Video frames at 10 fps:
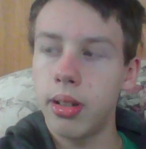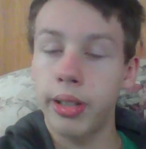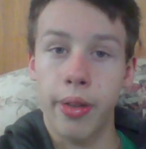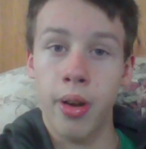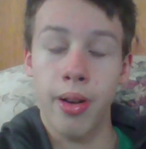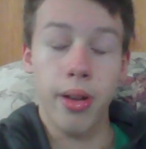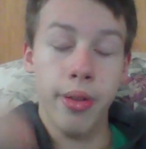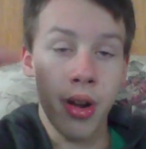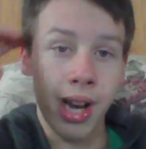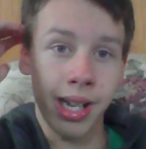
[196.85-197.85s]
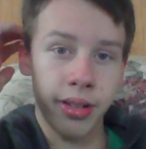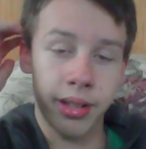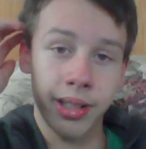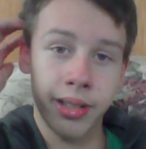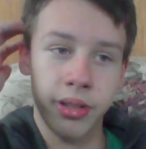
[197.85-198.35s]
Okay, sorry, I
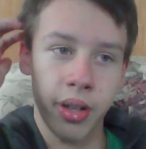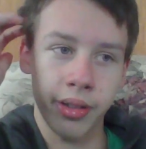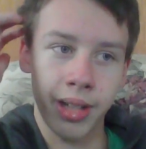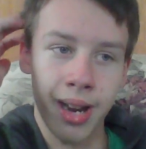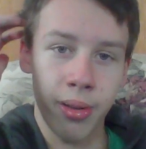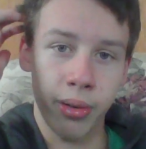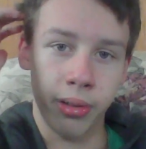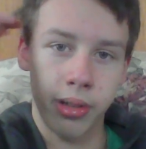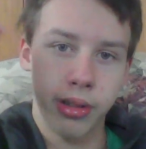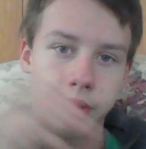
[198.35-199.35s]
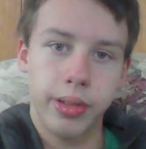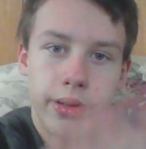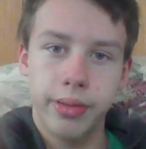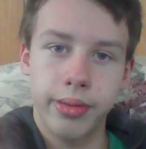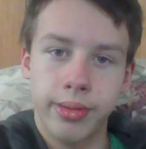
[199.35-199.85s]
just got a little
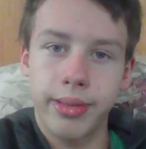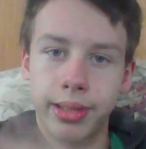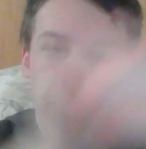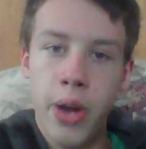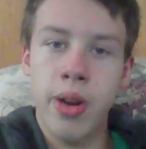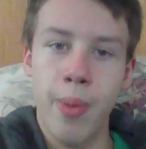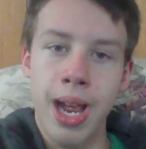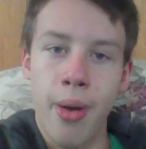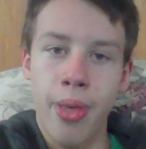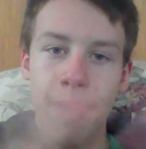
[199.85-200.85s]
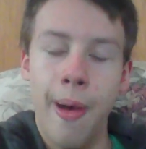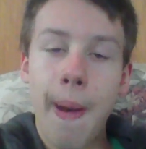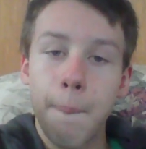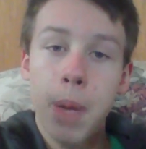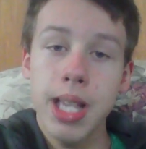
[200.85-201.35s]
carried away out there.
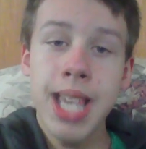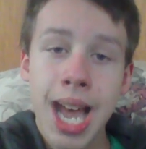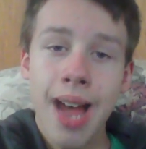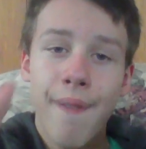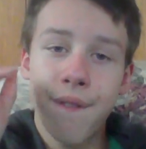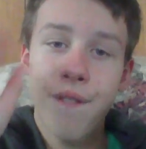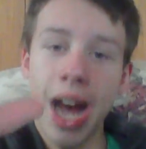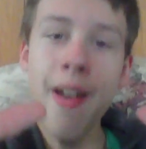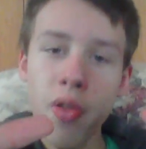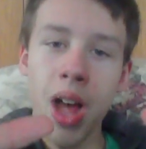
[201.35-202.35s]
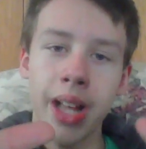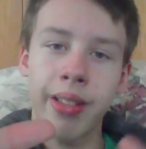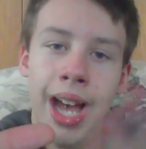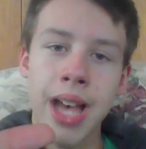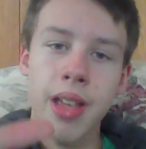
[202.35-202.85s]
But yeah, 5
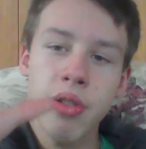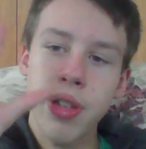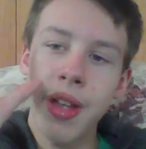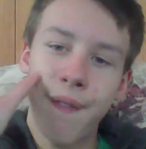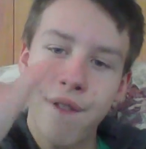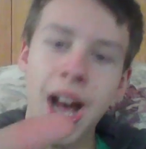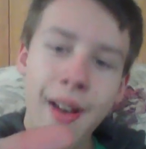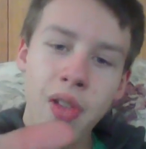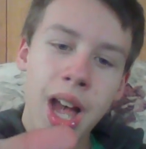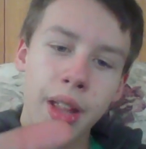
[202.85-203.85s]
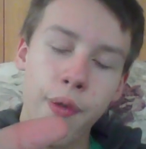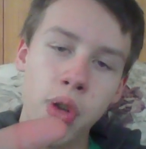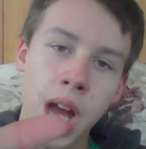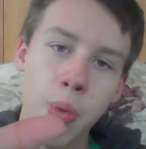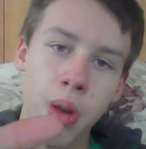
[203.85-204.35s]
likes, guys. I just need 5 likes if you
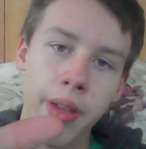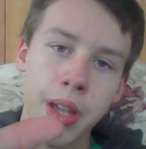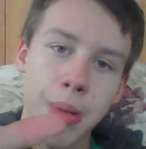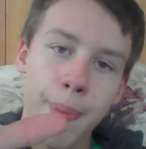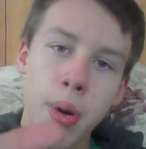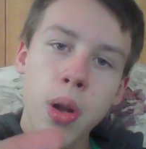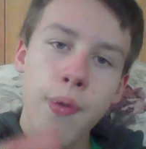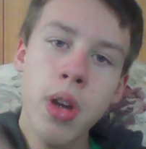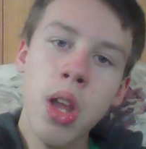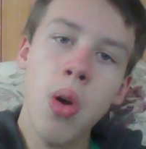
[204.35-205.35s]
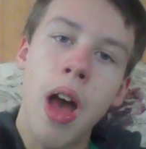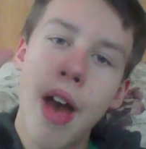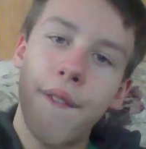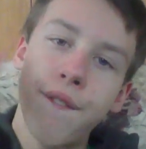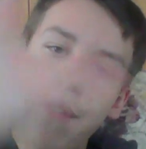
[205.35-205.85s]
guys want to see my bonus video.
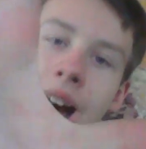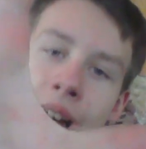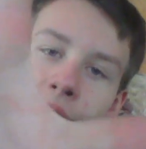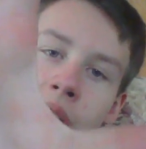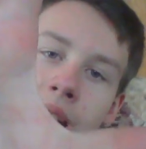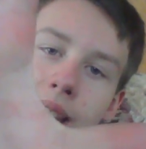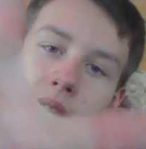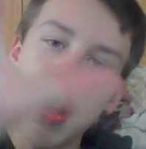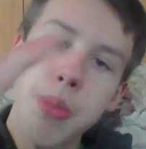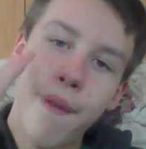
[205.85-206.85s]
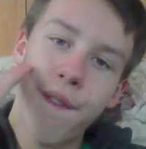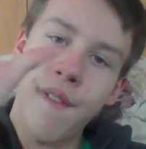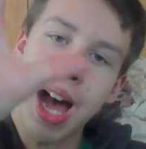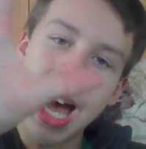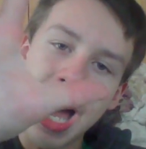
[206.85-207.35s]
5 likes, number
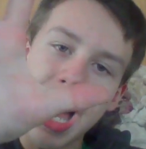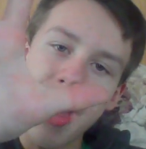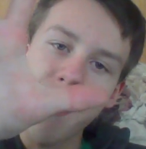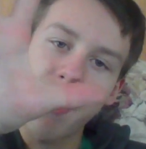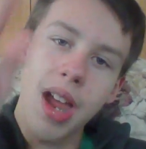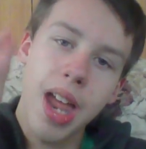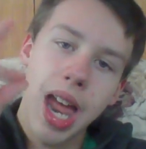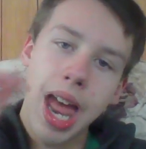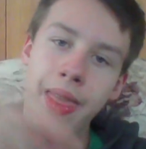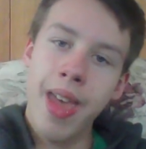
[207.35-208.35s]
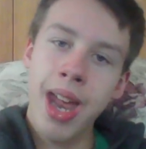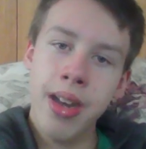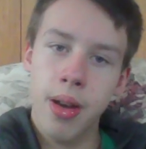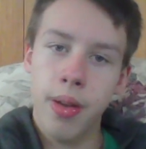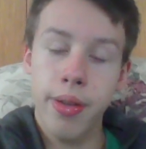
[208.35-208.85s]
5. And
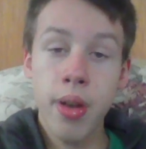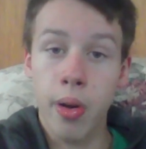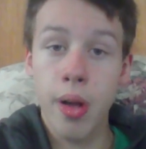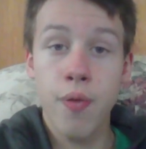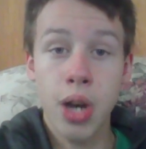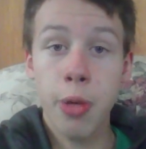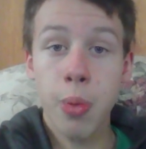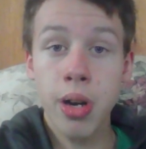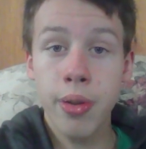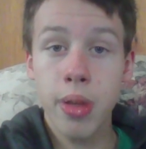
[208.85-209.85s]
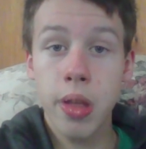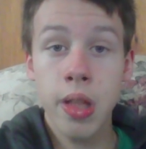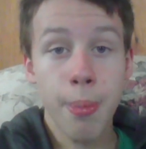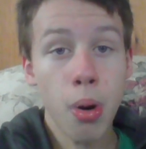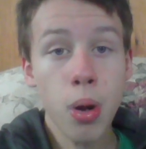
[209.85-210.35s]
then, still, if you guys want to see
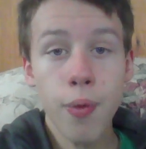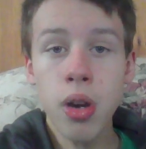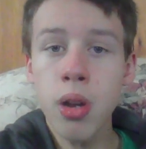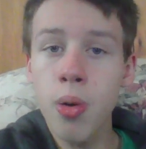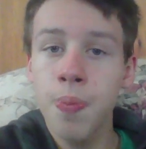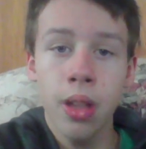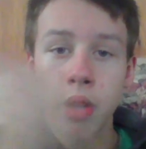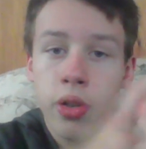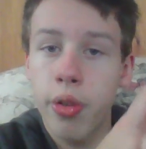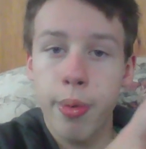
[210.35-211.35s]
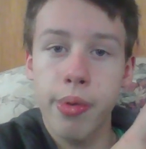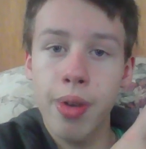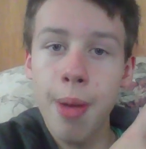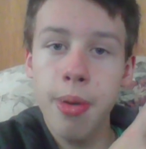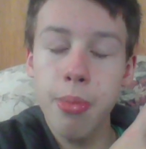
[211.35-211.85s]
the bonus video, just
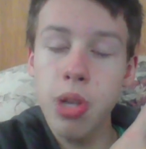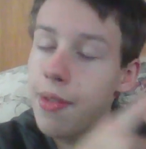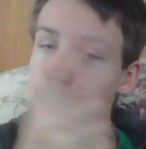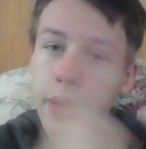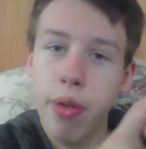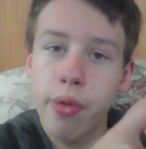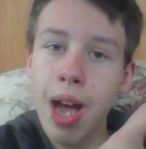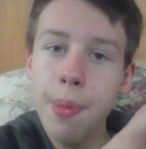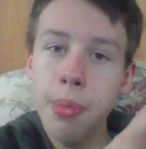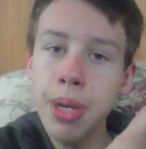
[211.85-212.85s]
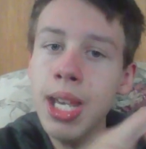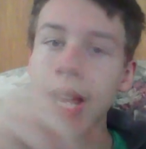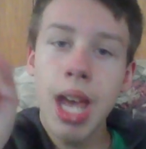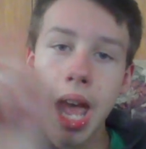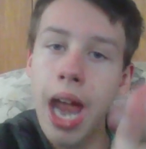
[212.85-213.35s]
subscribe to me. You have to be subscribed to
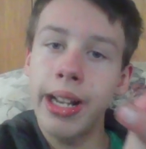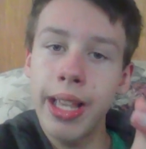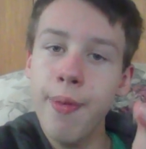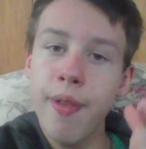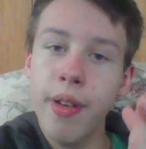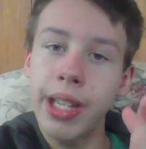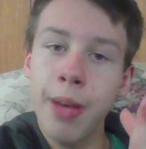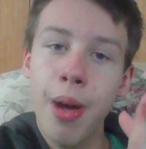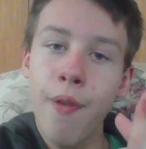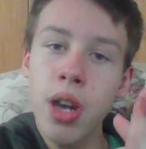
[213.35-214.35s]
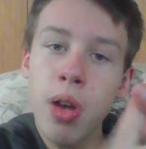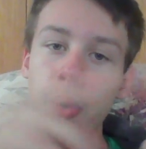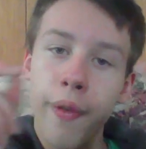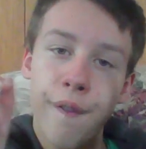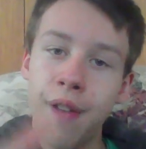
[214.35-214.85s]
me and give my
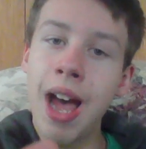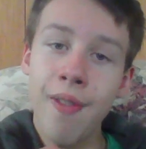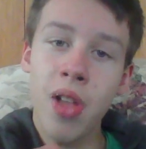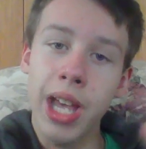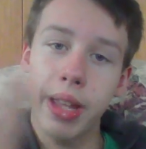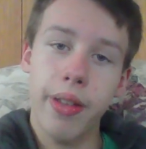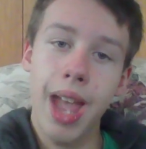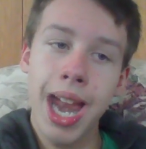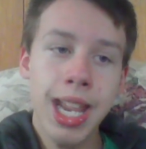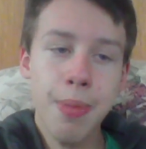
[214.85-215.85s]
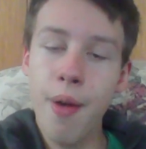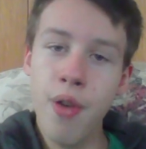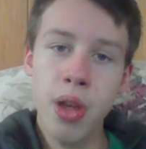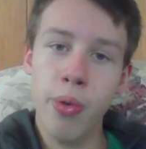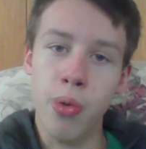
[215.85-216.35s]
videos 5 likes. Any of my
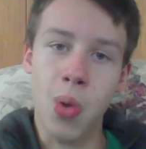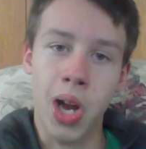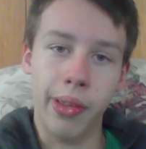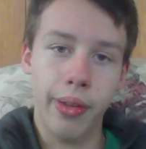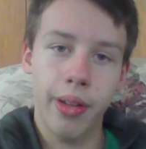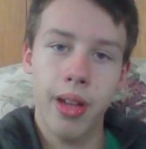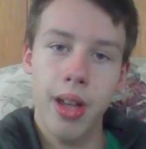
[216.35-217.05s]
videos you want.